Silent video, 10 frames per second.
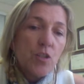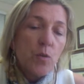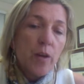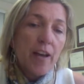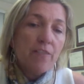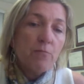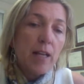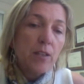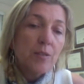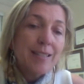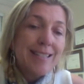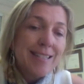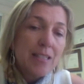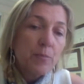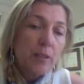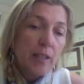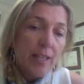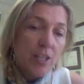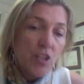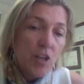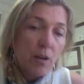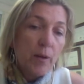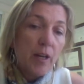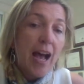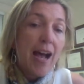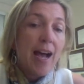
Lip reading: who have myelodysplasia but